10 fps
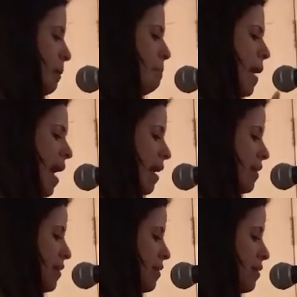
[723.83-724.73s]

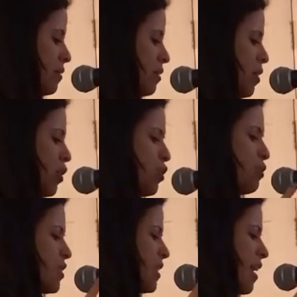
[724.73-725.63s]
Mad,
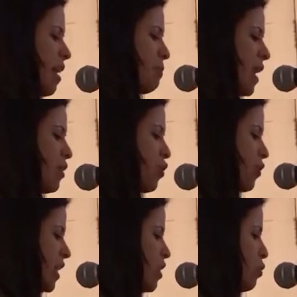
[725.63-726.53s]
you say I'm not
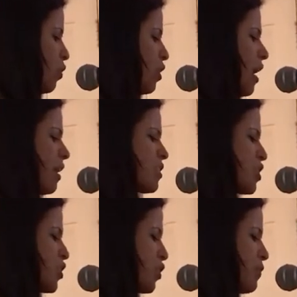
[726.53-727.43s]
your equal,
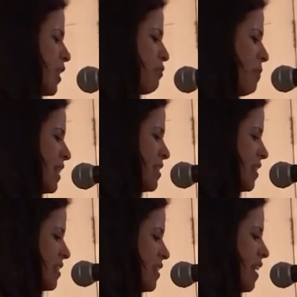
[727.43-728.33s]
undeserving of my
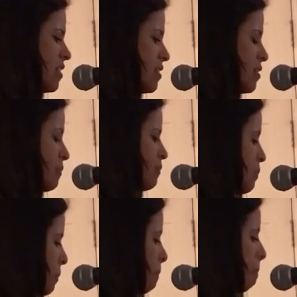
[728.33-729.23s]
success.
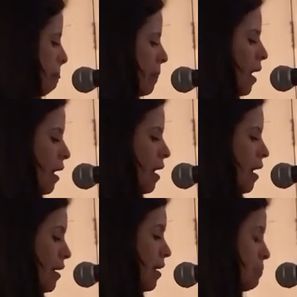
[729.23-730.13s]
I